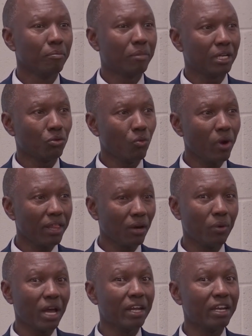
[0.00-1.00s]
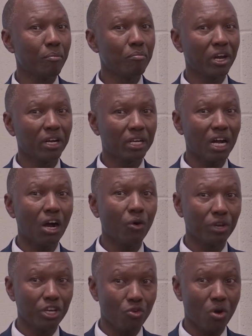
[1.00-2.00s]
But whether we are in America
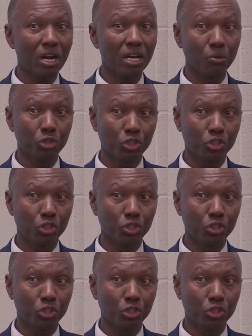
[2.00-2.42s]
or in Rwanda,